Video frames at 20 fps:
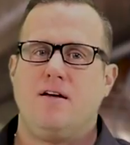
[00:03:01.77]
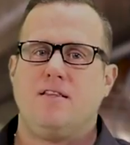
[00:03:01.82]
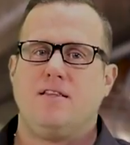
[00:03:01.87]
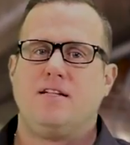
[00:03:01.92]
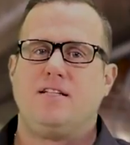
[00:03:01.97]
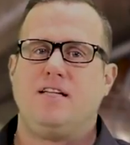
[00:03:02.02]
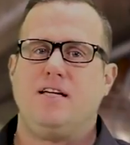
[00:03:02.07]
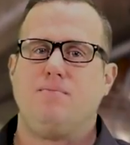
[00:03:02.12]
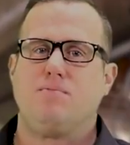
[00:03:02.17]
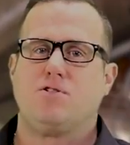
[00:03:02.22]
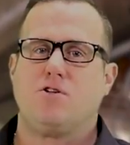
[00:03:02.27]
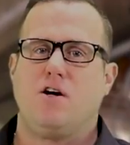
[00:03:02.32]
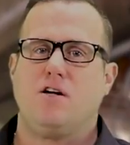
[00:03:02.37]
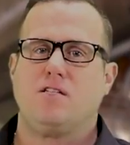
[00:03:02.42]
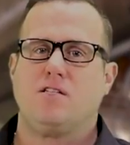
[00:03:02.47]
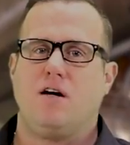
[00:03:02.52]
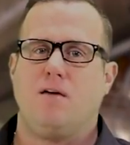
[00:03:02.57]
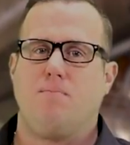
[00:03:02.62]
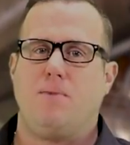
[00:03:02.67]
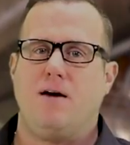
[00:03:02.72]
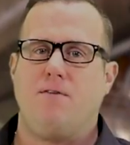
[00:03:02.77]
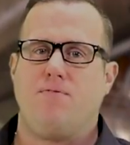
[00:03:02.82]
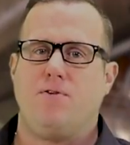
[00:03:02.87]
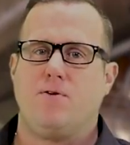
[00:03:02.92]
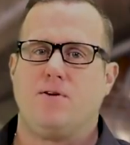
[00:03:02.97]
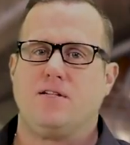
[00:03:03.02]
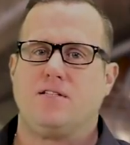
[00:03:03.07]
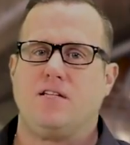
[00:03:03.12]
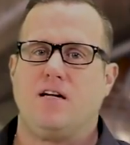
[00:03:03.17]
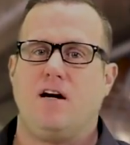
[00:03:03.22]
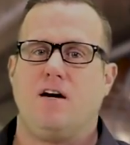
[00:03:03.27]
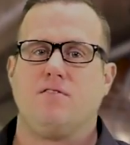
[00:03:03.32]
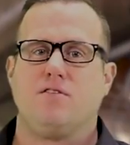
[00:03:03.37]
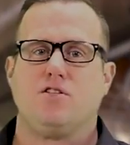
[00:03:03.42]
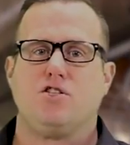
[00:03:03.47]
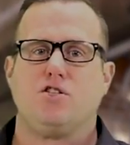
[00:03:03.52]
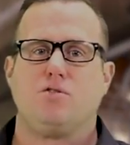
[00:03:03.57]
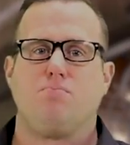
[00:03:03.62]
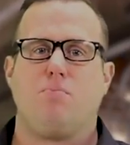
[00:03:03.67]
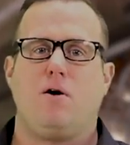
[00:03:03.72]
The team starts by focusing on the
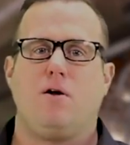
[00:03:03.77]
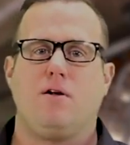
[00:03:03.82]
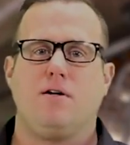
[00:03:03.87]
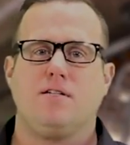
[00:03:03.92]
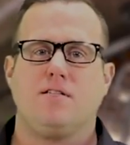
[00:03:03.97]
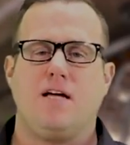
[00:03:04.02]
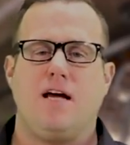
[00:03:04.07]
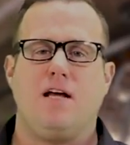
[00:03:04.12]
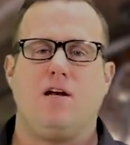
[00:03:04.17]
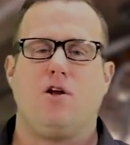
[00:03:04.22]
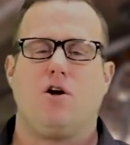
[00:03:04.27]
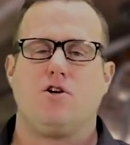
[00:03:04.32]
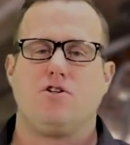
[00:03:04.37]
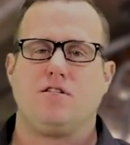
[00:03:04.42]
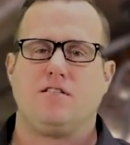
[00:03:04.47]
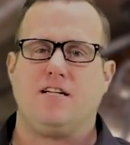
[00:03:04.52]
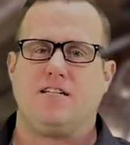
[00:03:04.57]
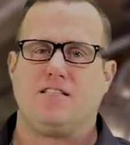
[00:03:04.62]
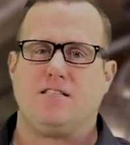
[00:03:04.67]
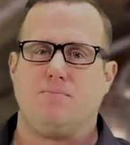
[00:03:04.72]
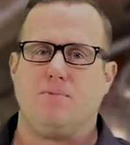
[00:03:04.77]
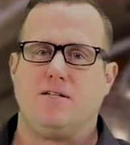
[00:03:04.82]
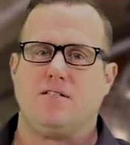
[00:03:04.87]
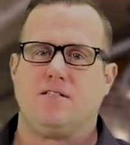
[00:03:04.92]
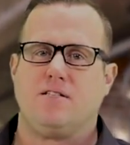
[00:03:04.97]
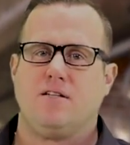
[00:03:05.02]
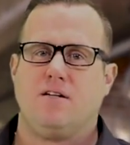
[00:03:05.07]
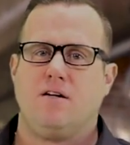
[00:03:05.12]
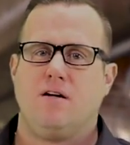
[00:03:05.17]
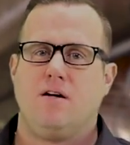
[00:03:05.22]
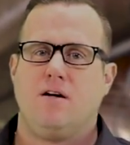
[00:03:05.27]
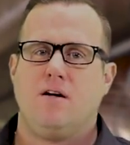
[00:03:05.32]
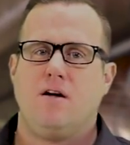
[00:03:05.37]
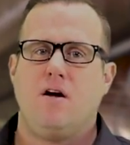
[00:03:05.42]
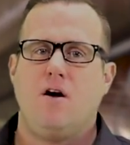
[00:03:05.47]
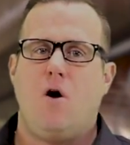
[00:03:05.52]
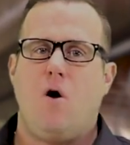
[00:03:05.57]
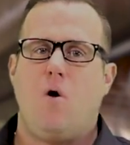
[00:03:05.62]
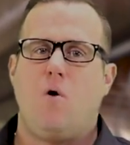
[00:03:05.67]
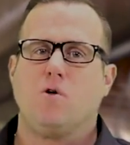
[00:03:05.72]
smallest and largest estimates.
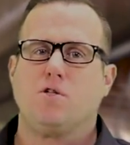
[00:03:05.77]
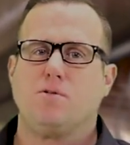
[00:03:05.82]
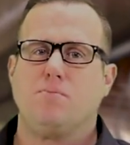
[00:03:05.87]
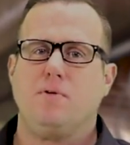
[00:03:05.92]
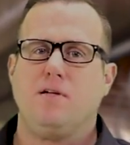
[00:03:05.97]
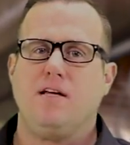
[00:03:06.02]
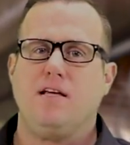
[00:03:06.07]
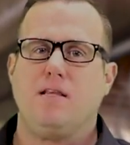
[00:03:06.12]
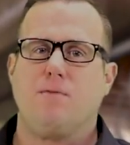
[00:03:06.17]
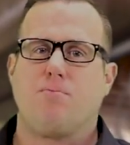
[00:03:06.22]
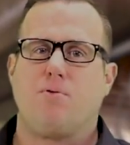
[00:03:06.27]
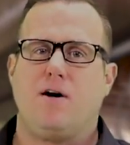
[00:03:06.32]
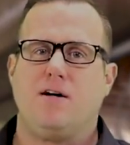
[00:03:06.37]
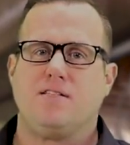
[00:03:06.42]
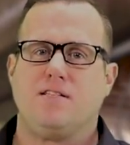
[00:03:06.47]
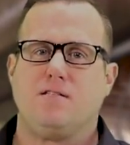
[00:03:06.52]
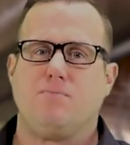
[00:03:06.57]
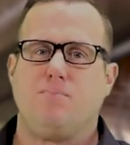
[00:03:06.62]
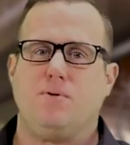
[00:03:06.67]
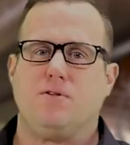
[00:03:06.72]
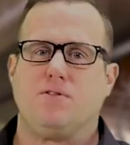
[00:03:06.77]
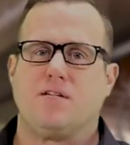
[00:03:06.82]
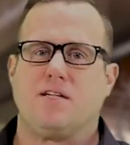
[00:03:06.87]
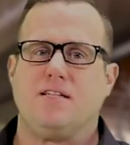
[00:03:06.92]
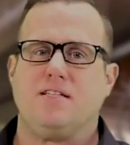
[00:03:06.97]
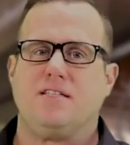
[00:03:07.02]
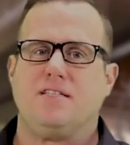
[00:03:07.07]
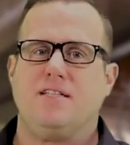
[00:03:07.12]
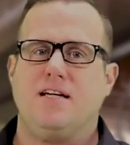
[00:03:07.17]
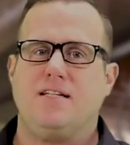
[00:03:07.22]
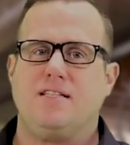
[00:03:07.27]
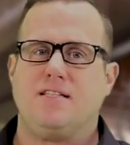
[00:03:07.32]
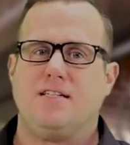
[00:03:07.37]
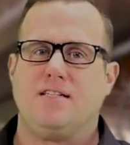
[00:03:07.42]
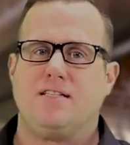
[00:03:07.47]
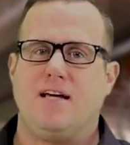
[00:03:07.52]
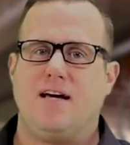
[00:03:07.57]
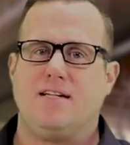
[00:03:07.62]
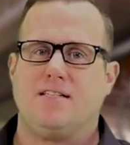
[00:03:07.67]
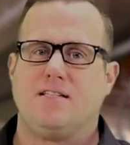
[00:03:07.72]
Ultimately, the process builds a
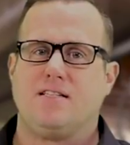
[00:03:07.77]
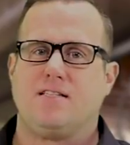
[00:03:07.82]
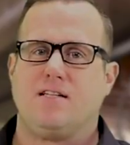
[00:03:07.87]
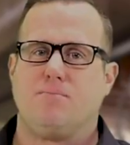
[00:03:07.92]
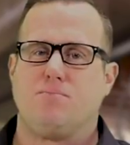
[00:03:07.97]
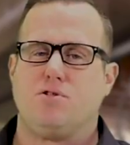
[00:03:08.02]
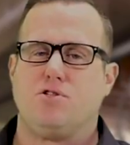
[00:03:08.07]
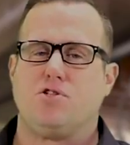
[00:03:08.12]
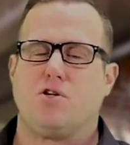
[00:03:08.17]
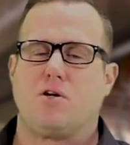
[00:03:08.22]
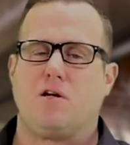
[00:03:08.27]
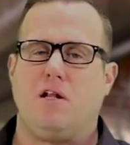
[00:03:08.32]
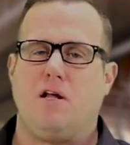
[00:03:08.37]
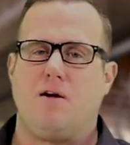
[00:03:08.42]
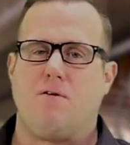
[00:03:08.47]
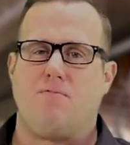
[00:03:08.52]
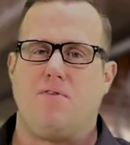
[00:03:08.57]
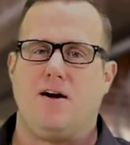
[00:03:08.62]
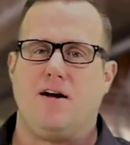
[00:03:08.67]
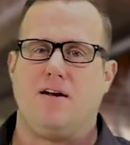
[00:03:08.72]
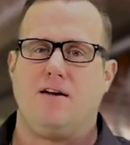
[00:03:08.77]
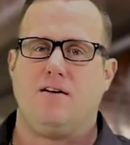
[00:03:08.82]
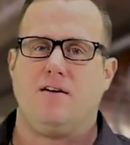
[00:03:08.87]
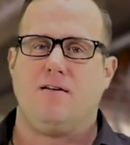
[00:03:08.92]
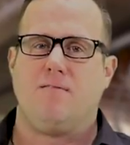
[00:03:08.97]
consensus as assumptions are clarified.